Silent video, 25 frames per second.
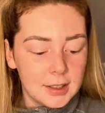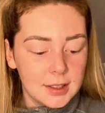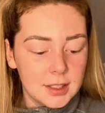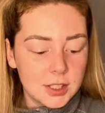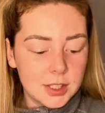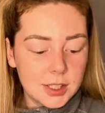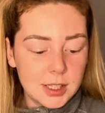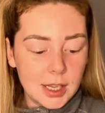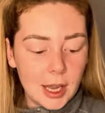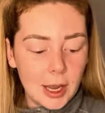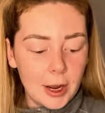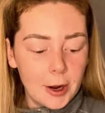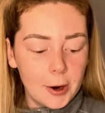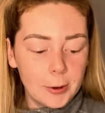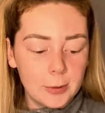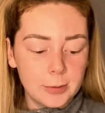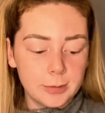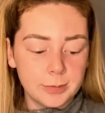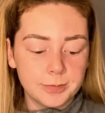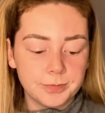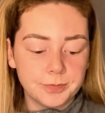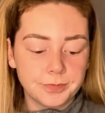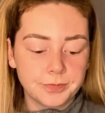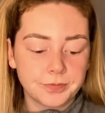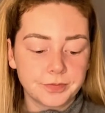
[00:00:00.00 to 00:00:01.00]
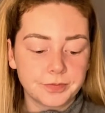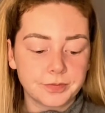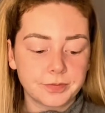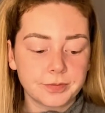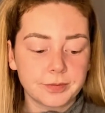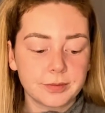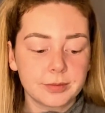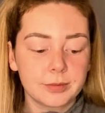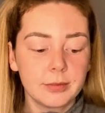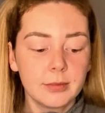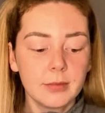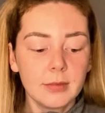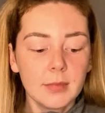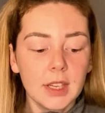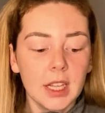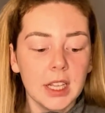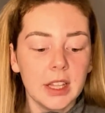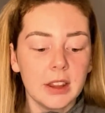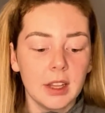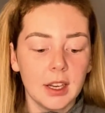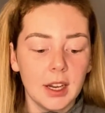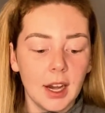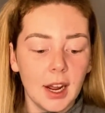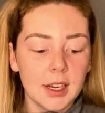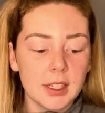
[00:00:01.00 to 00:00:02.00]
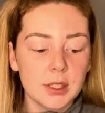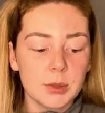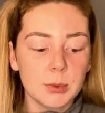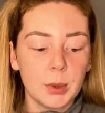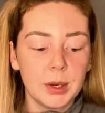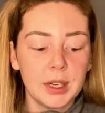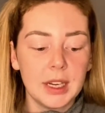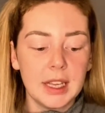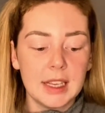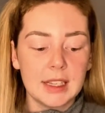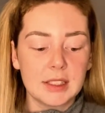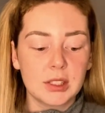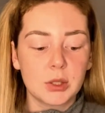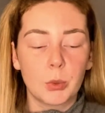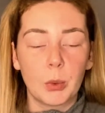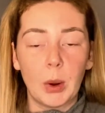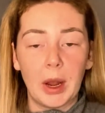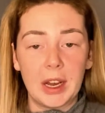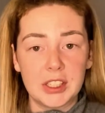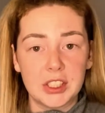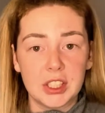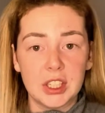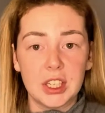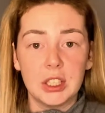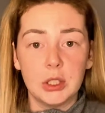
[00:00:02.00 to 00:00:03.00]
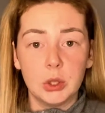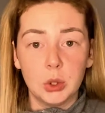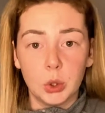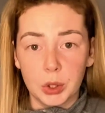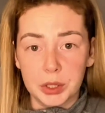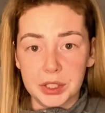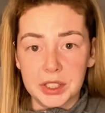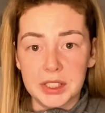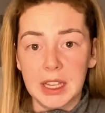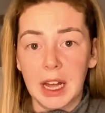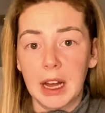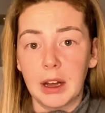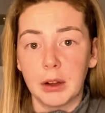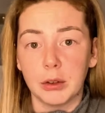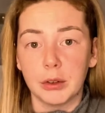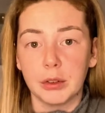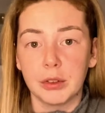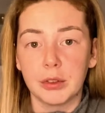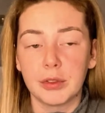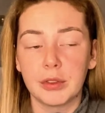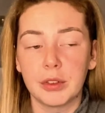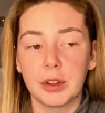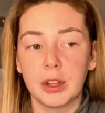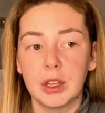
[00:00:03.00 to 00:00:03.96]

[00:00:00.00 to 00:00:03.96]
So the next one is questioning yourself.